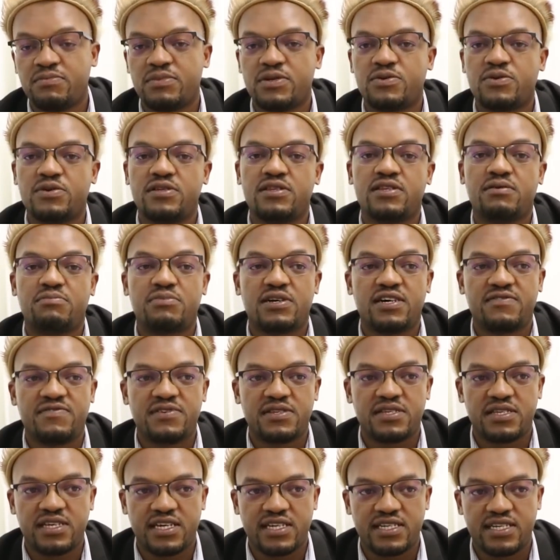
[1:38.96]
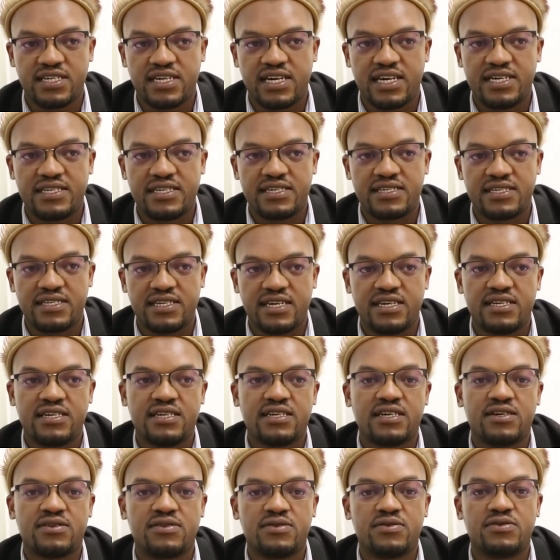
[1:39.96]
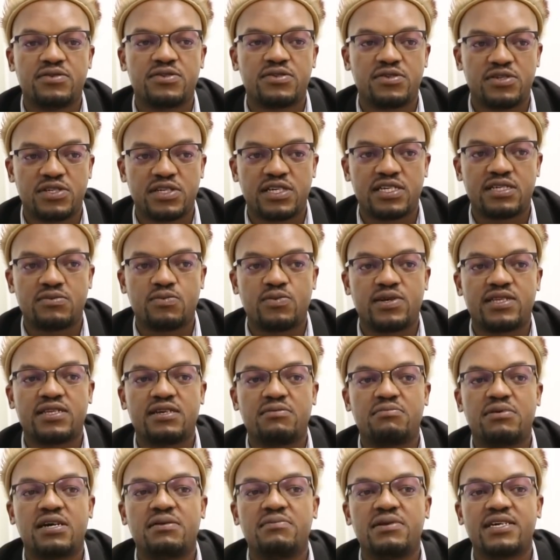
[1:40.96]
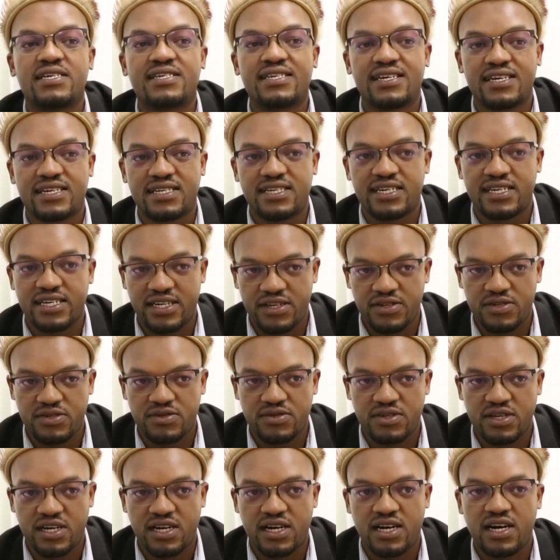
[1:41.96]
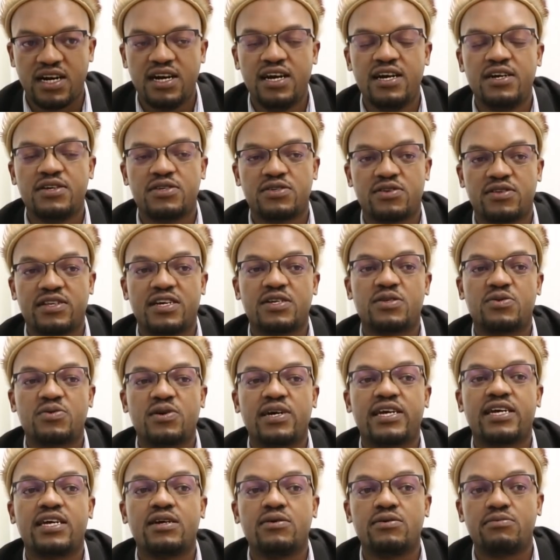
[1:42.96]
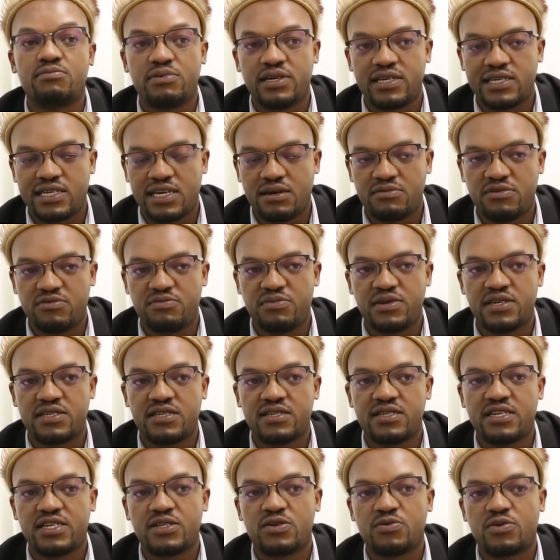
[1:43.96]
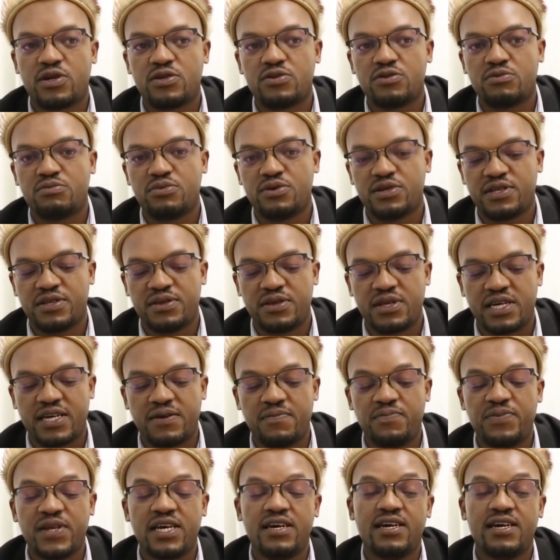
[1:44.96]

between the private sector understanding and also just what the public sector issues are. So that's why he would be a type of person that you want to put in there.